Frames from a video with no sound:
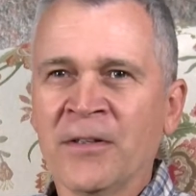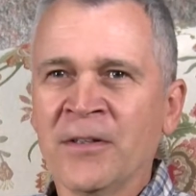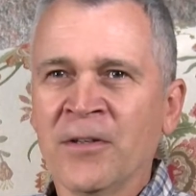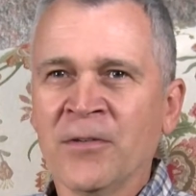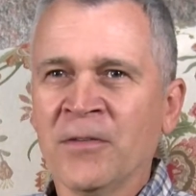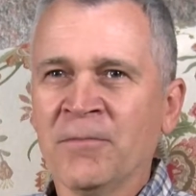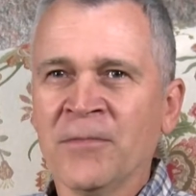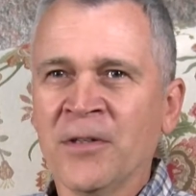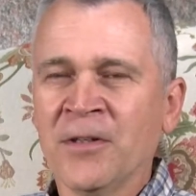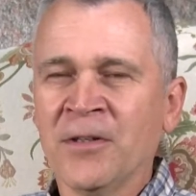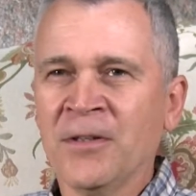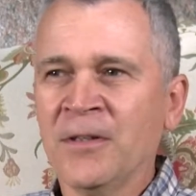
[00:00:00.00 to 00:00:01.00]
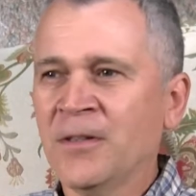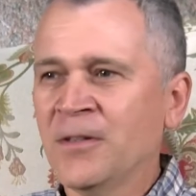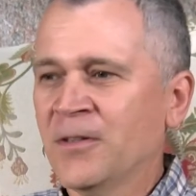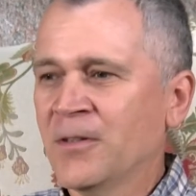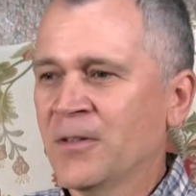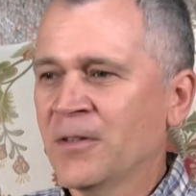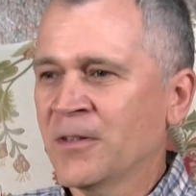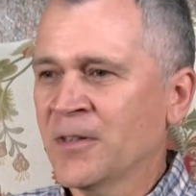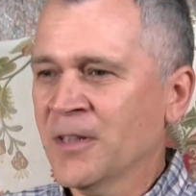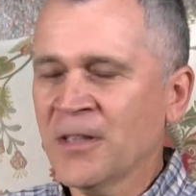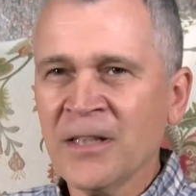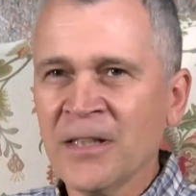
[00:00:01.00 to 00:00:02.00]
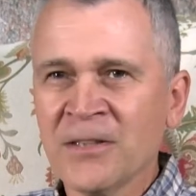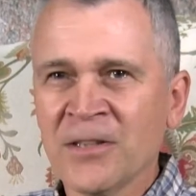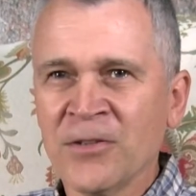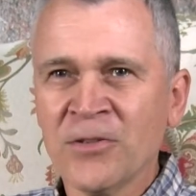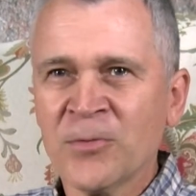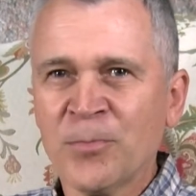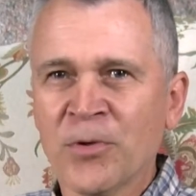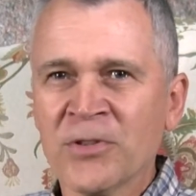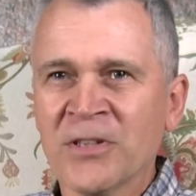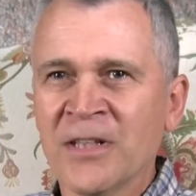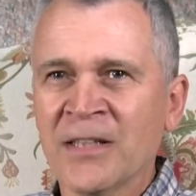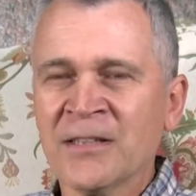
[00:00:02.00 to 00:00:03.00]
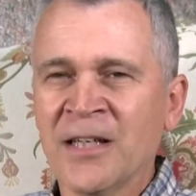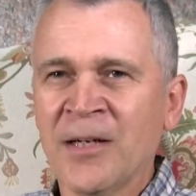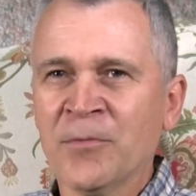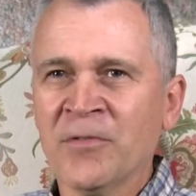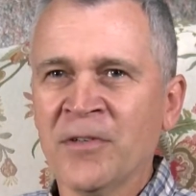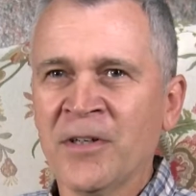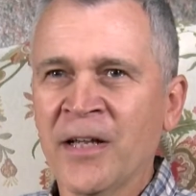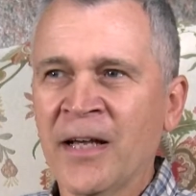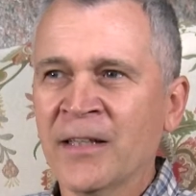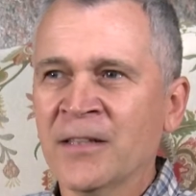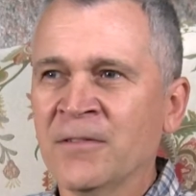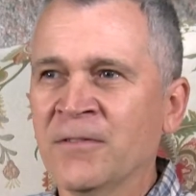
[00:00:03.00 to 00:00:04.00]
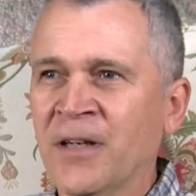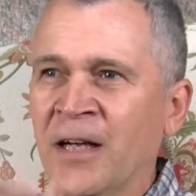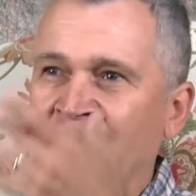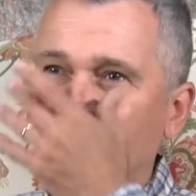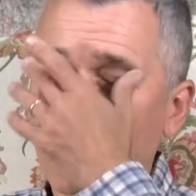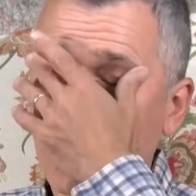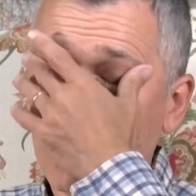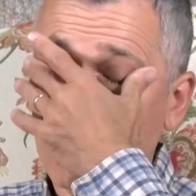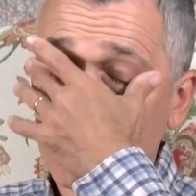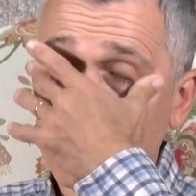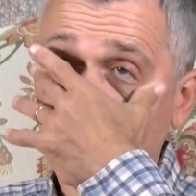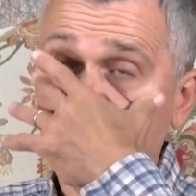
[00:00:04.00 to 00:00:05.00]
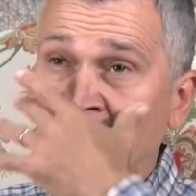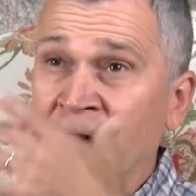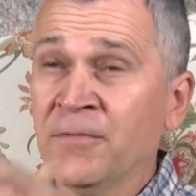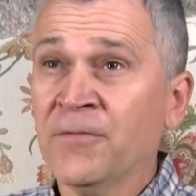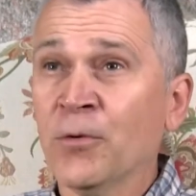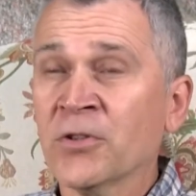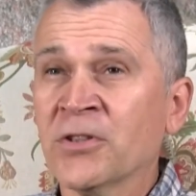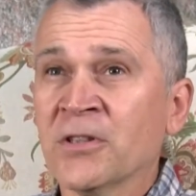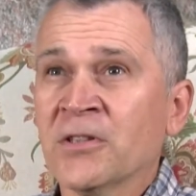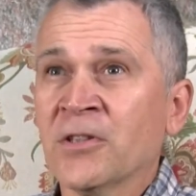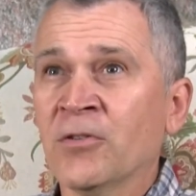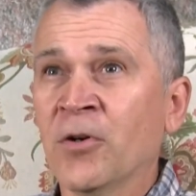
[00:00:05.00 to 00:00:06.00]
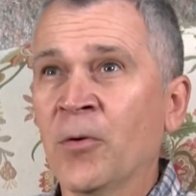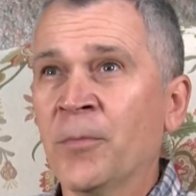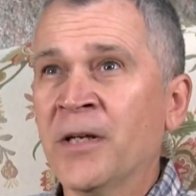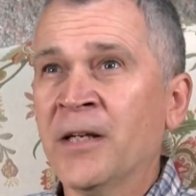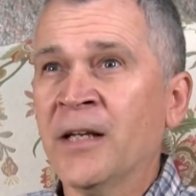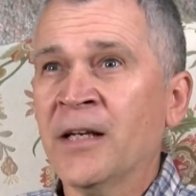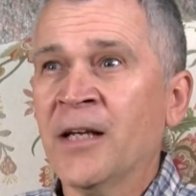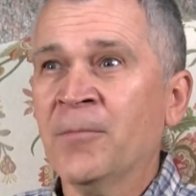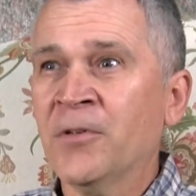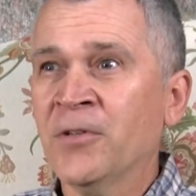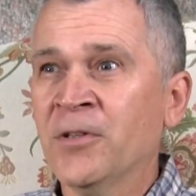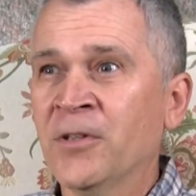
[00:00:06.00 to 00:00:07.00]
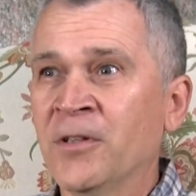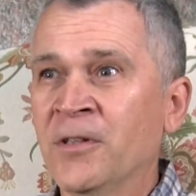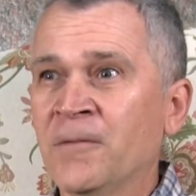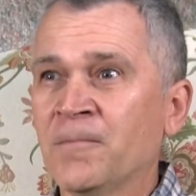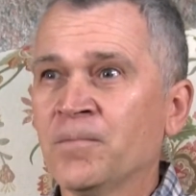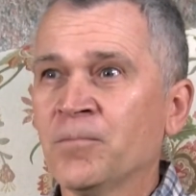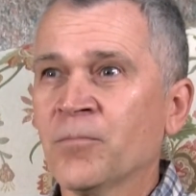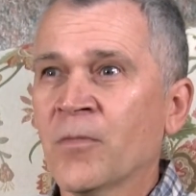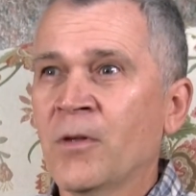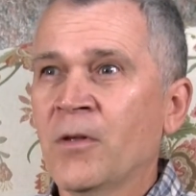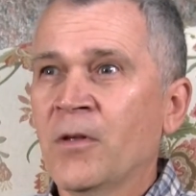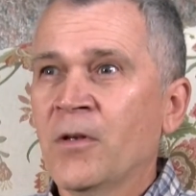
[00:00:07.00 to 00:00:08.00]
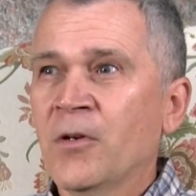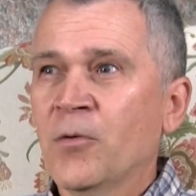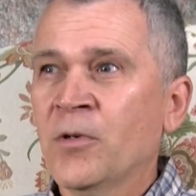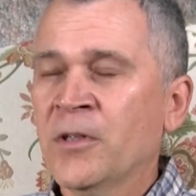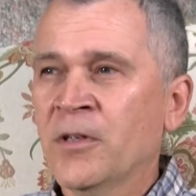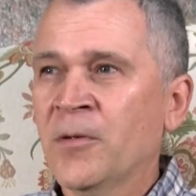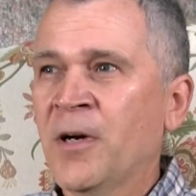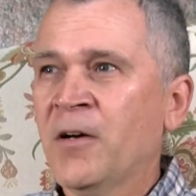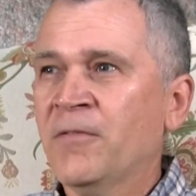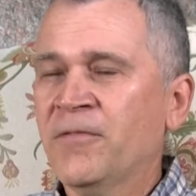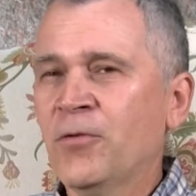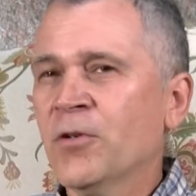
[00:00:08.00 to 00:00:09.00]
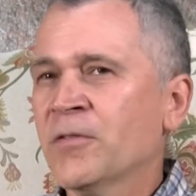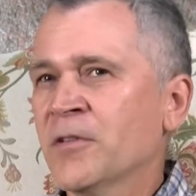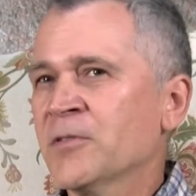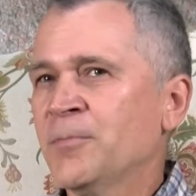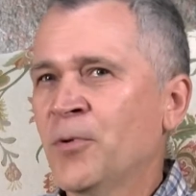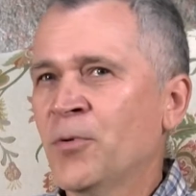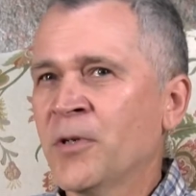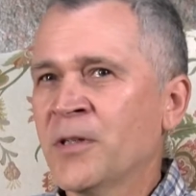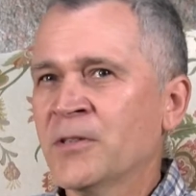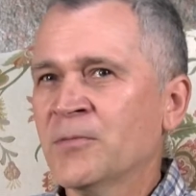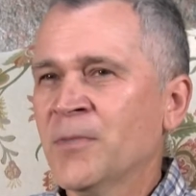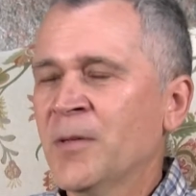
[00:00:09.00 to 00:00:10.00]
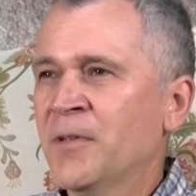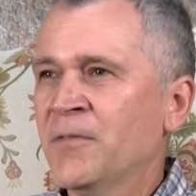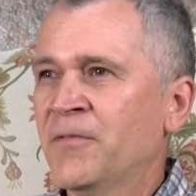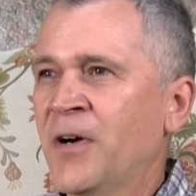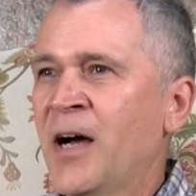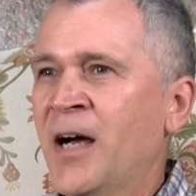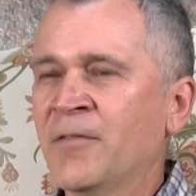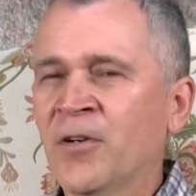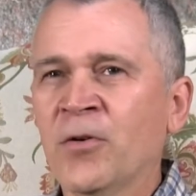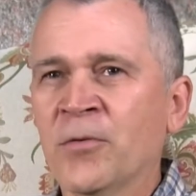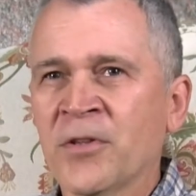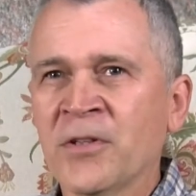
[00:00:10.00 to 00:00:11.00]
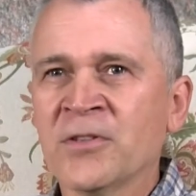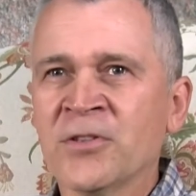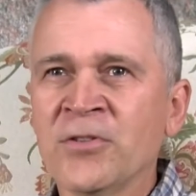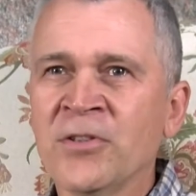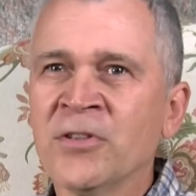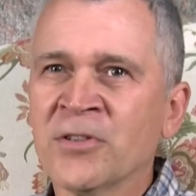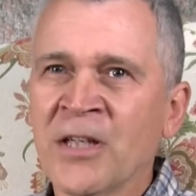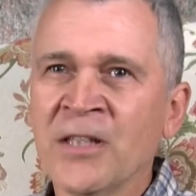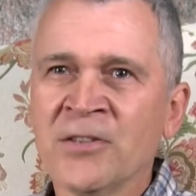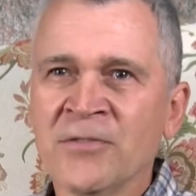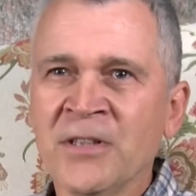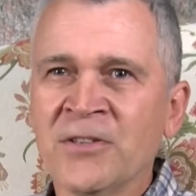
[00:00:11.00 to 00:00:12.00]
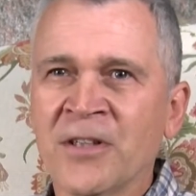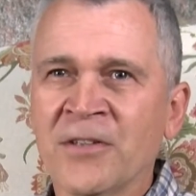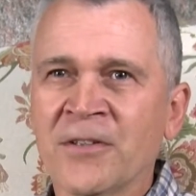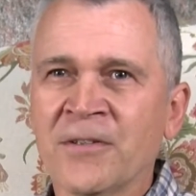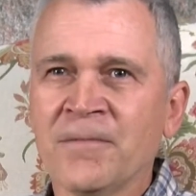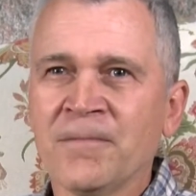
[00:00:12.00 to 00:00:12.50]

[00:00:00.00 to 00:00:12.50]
You know, the, the little leagues and youth sports at that time were very active. I was very fortunate to grow up in a neighborhood where there were about four of us boys, maybe five, all within two years' age of each other.